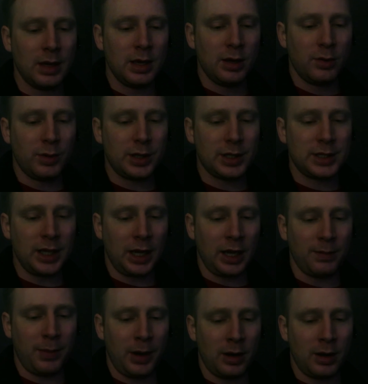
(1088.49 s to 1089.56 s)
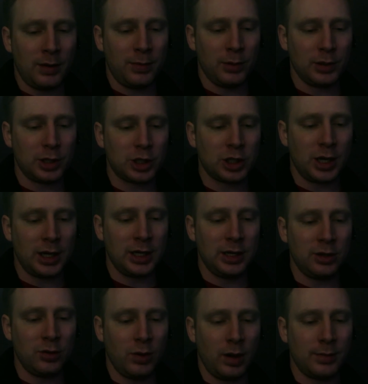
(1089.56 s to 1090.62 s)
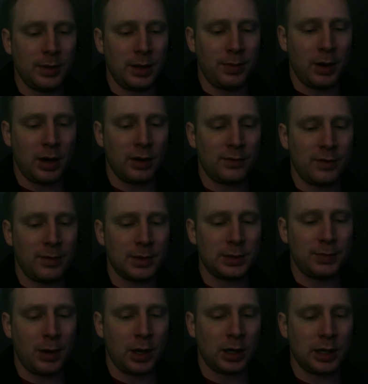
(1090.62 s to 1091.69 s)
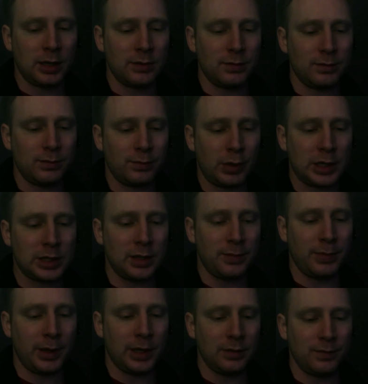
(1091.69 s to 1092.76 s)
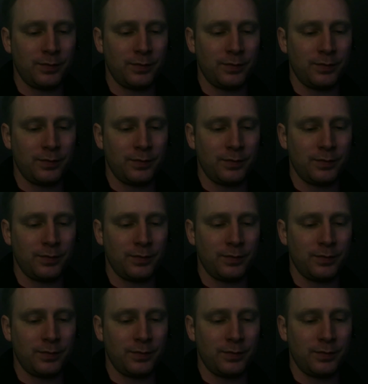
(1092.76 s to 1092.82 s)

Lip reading: With his second pair, he pulled a shiny new omnipod from his pocket and pressed the button.